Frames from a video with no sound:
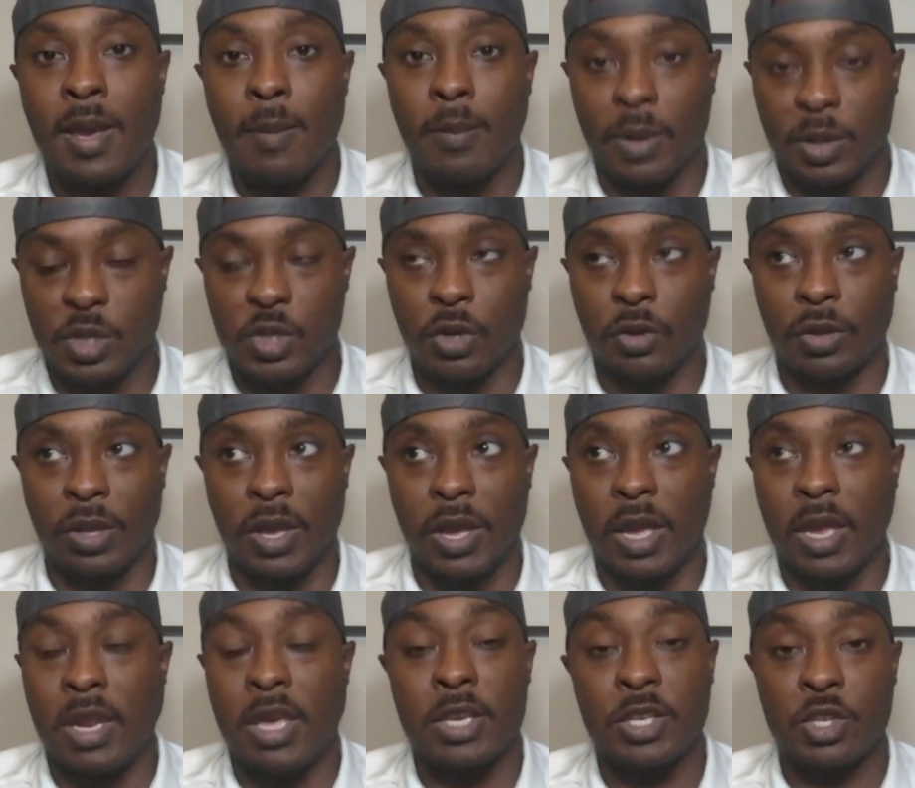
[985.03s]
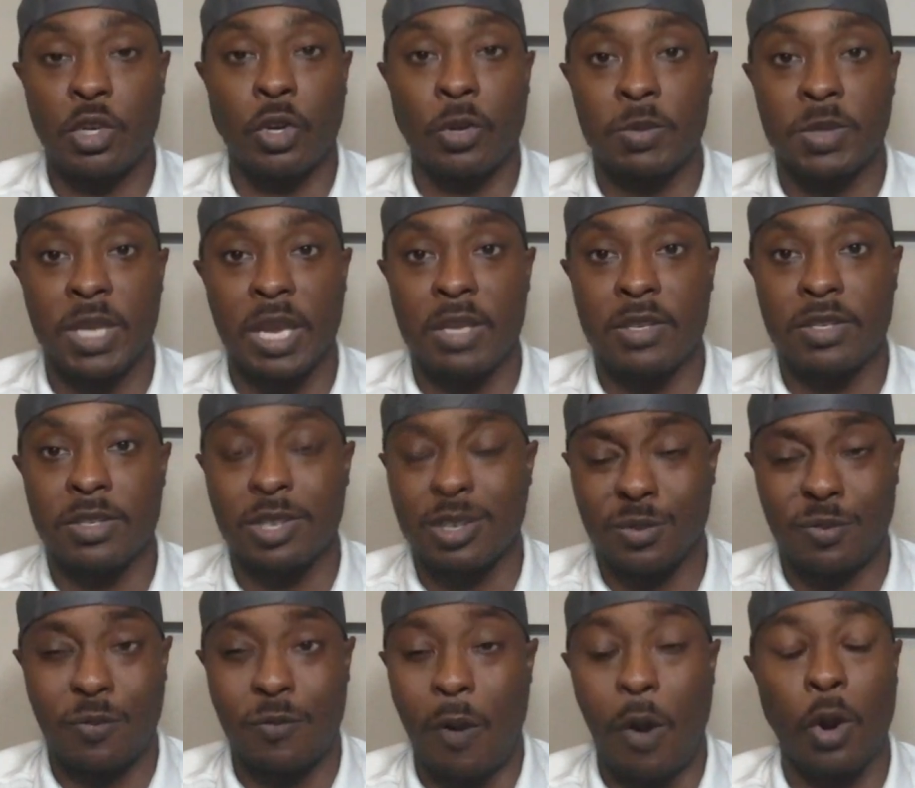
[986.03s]
but certainly in his circumstances is
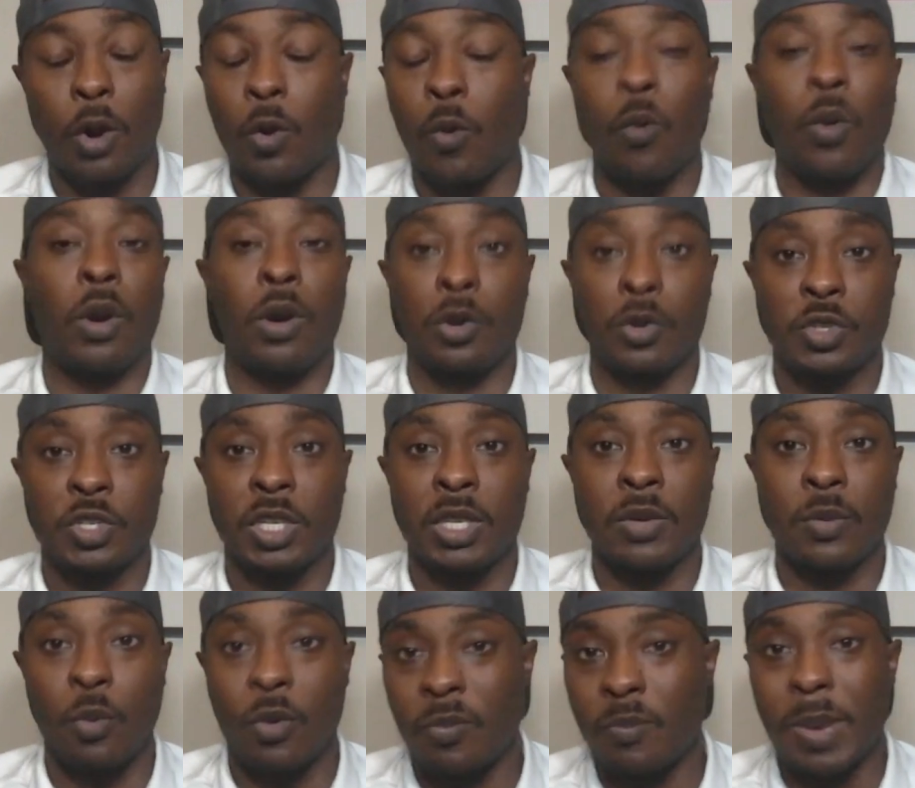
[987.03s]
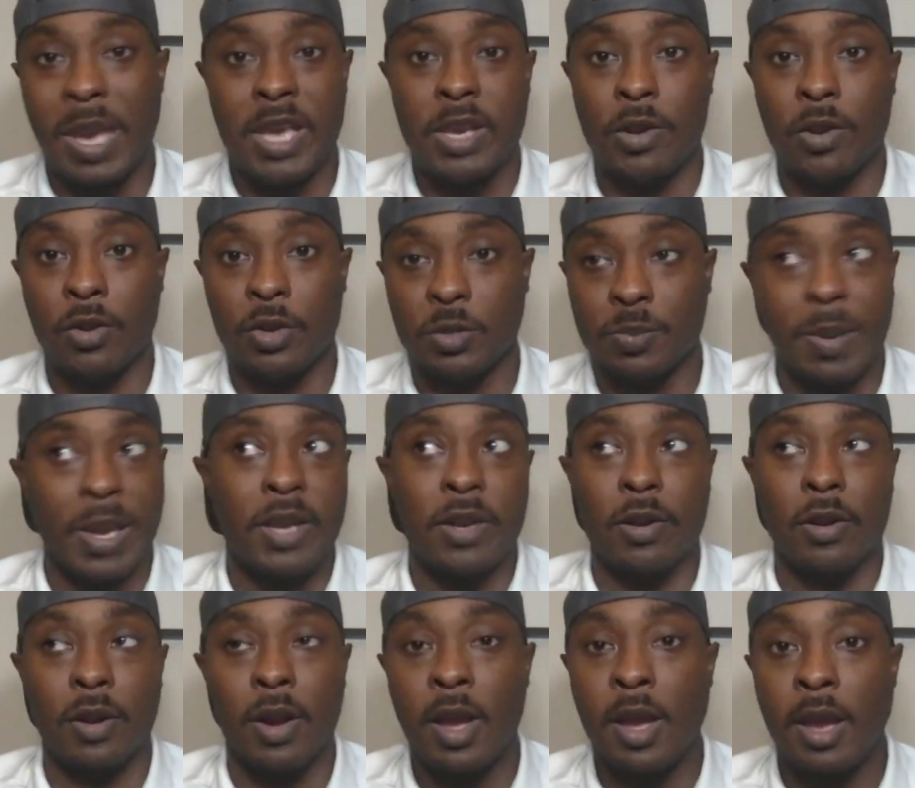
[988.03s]
far worse than with Baker, because
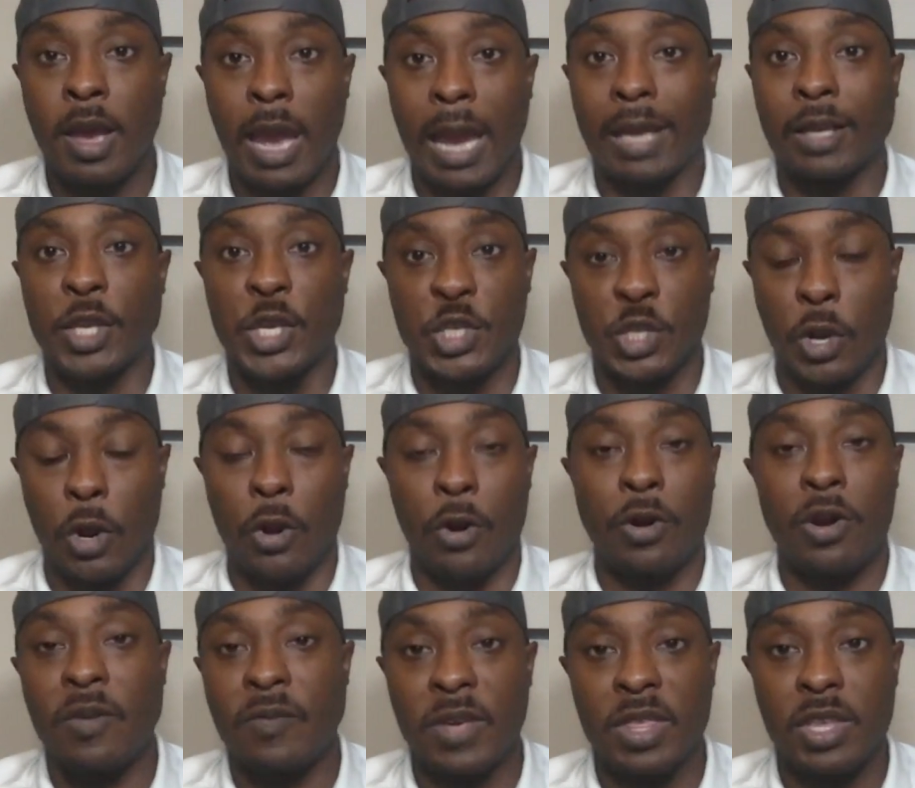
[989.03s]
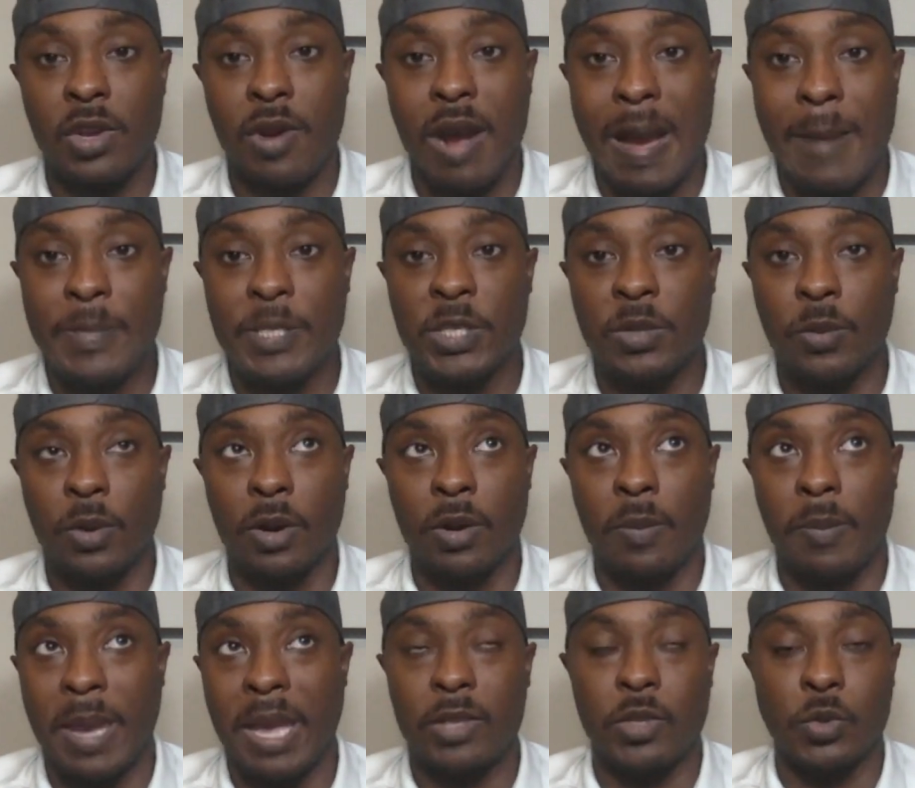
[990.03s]
Baker at least earned a fifth-year option, where the
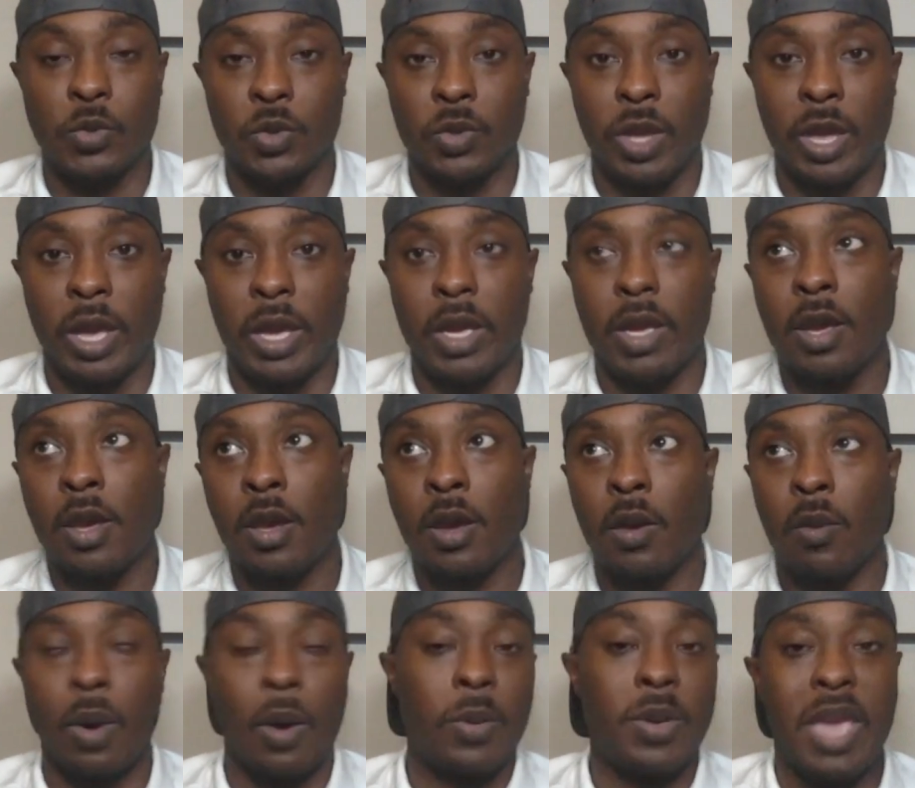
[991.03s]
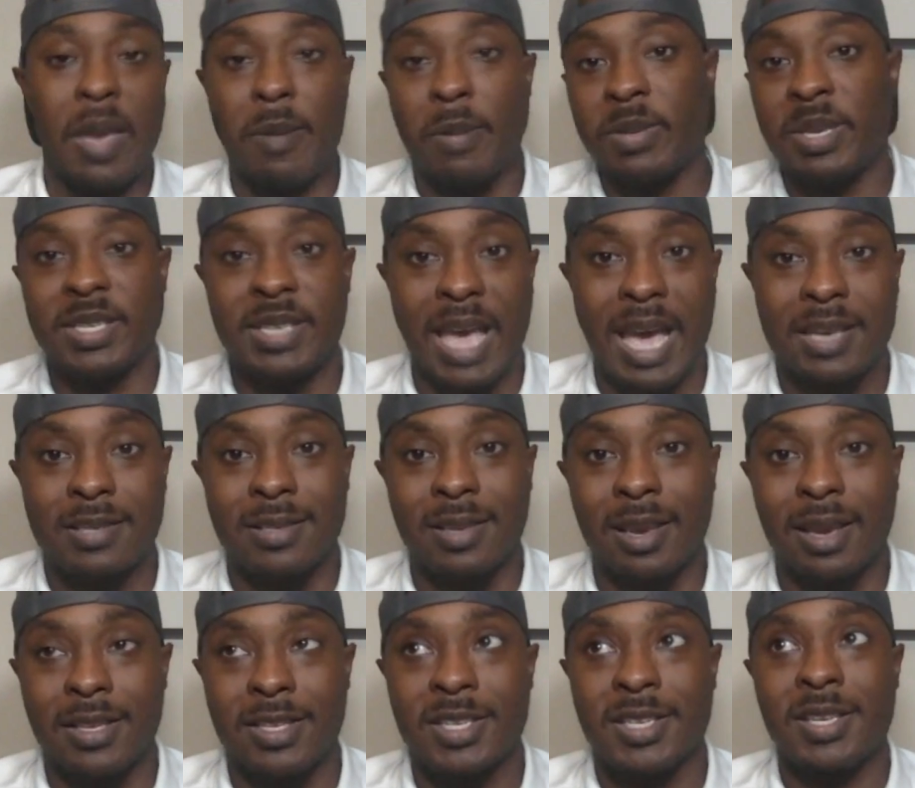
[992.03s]
Panthers were like, well, we gave up these
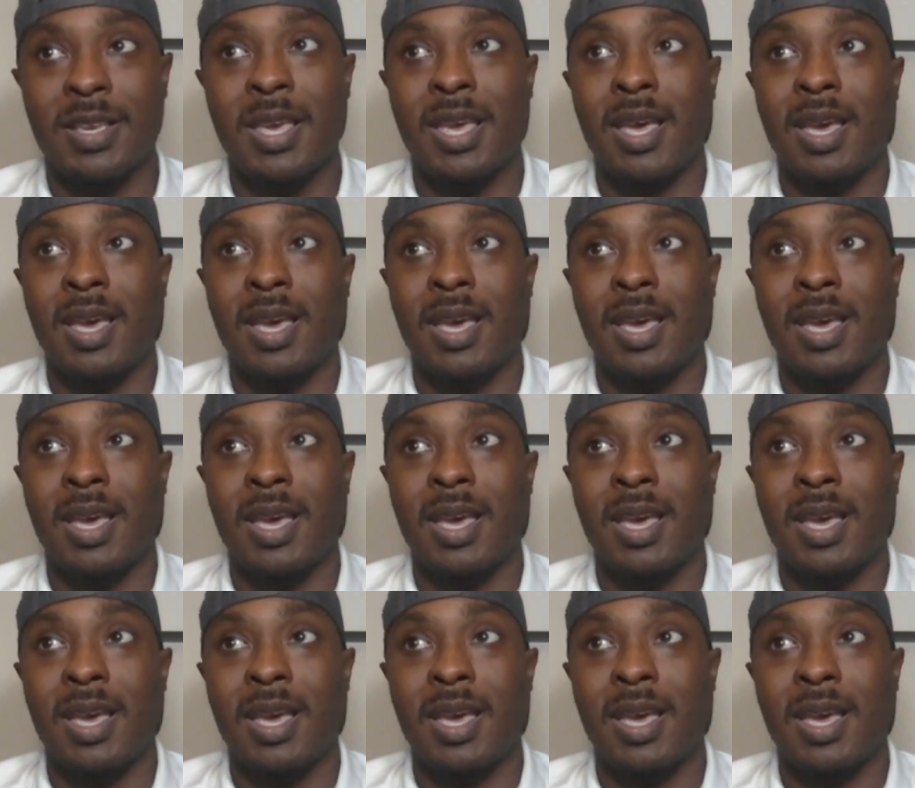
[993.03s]
assets